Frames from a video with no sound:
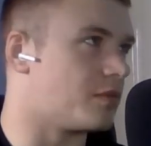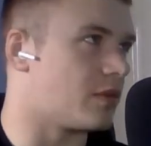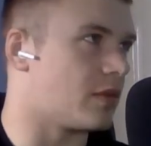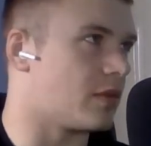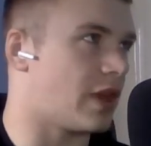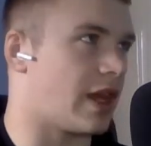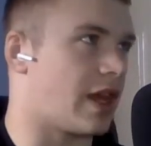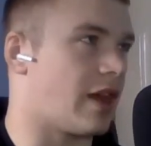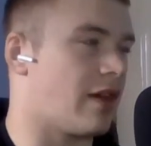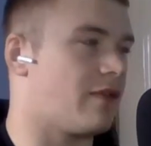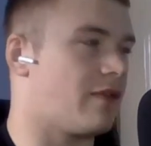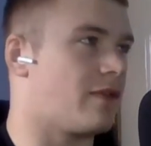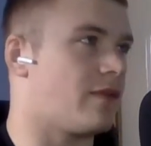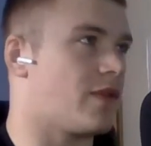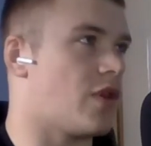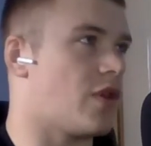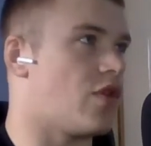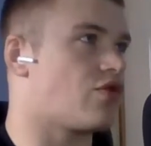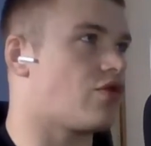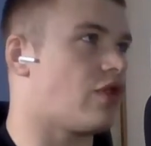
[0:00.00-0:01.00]
Like if
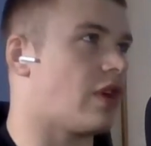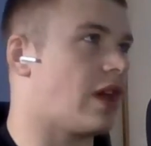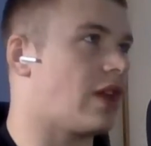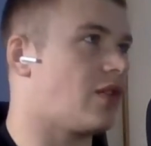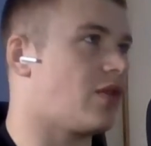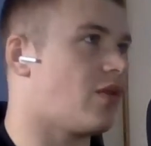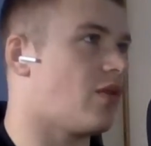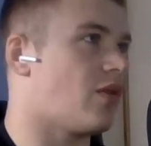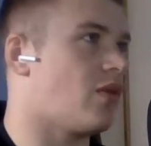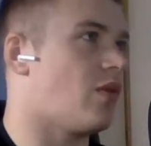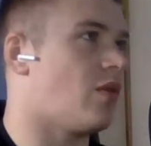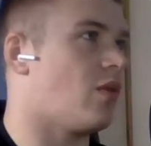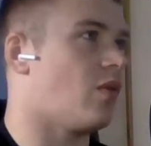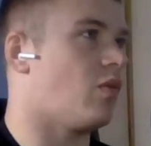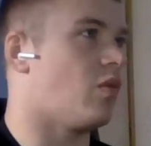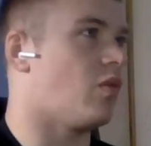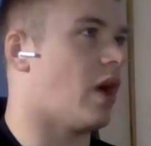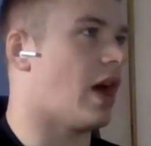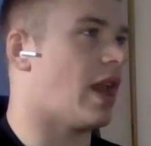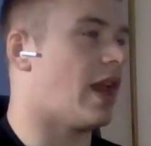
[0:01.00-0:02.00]
you try and
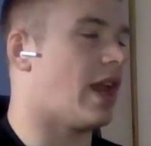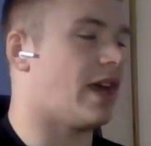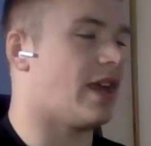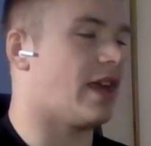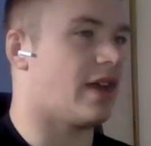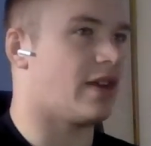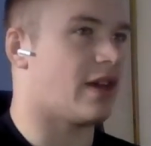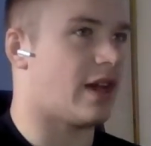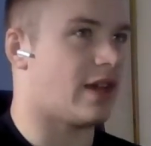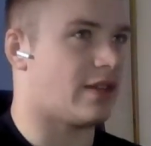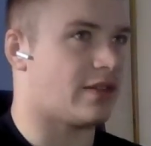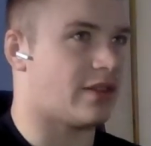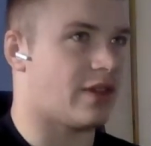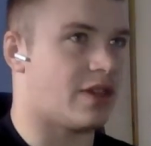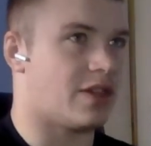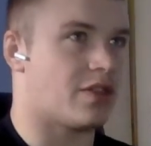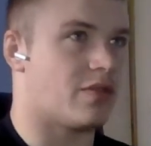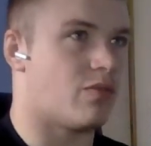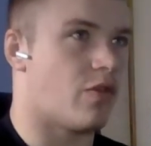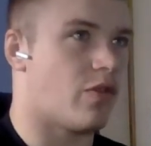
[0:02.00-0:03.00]
do an
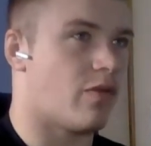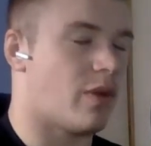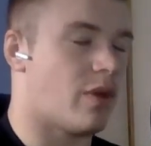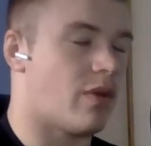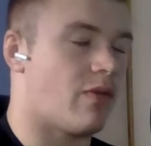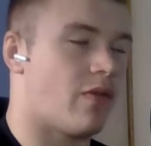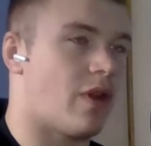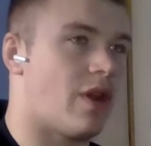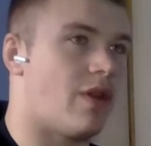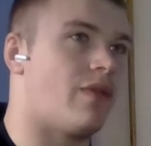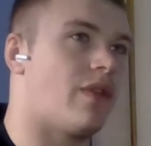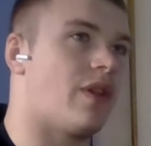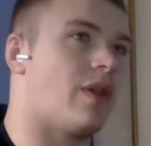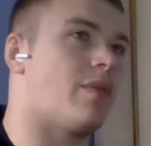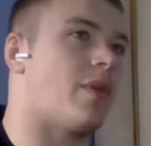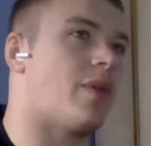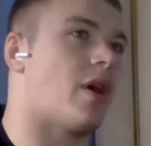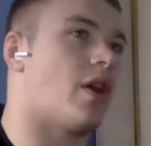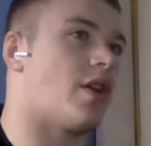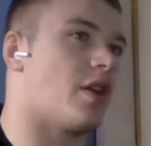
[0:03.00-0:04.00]
isolation movement for every
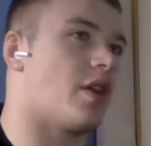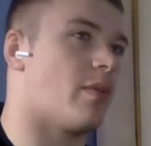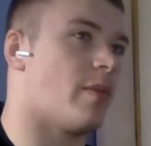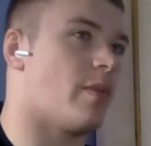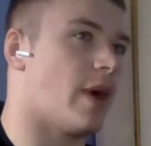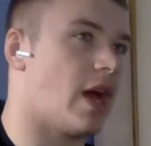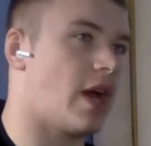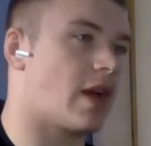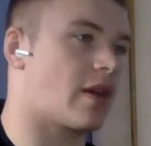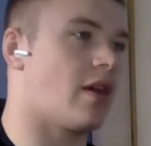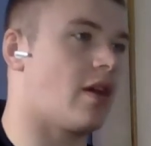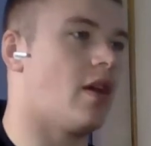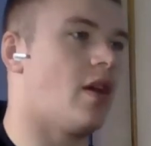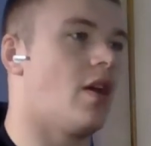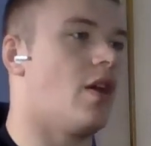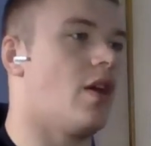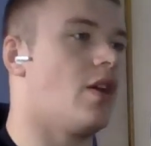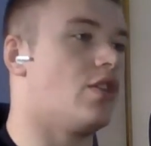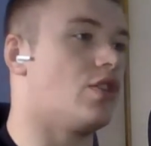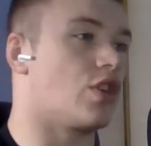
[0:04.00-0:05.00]
part of your back,
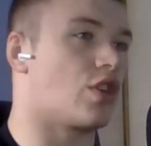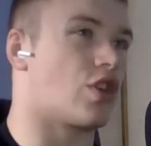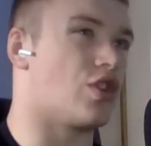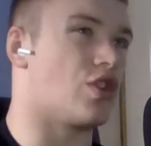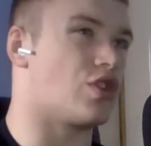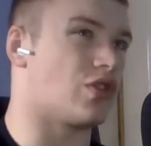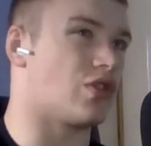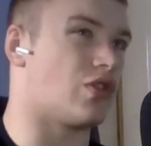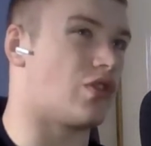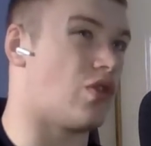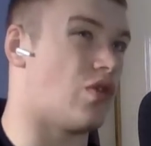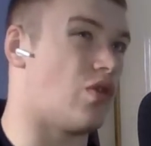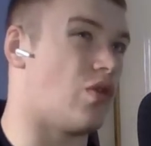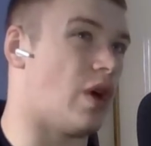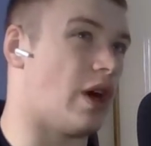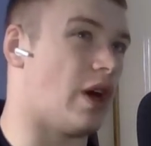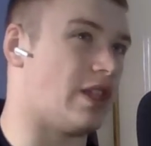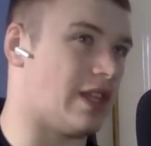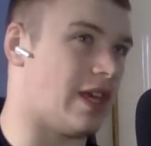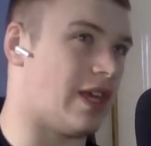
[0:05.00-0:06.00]
you could just
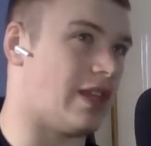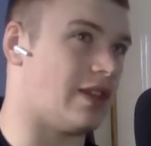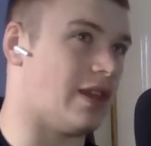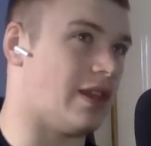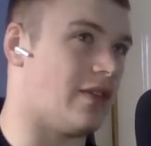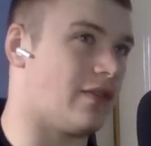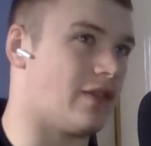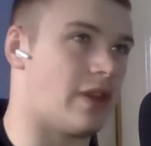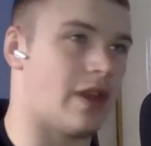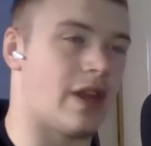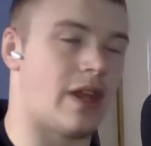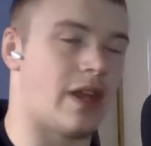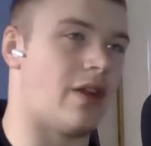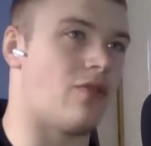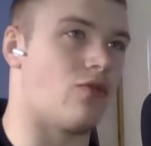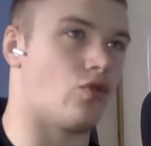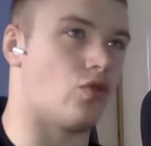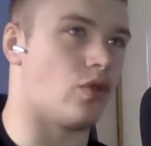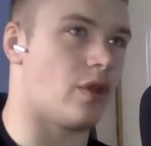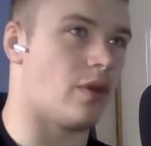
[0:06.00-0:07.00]
do a deadlift and then
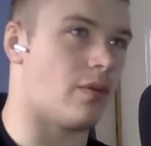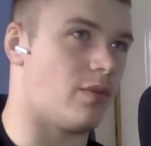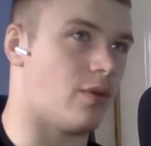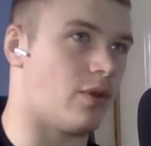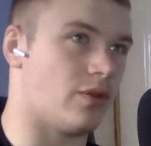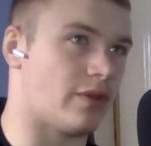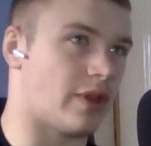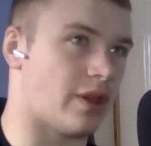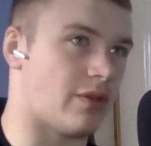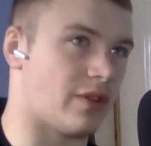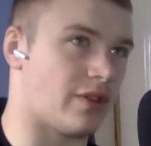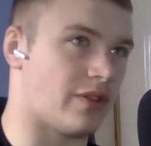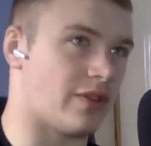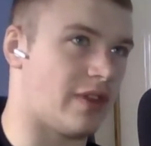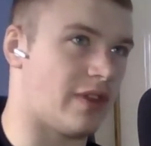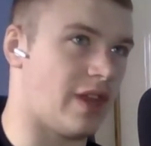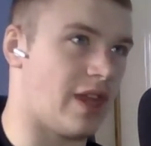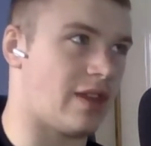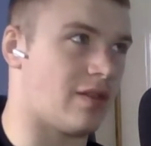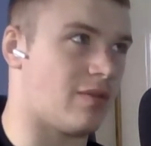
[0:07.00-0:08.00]
a row and a pull down
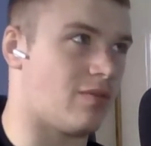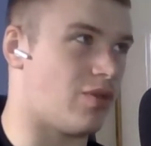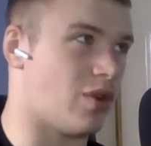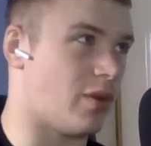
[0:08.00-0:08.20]
instead.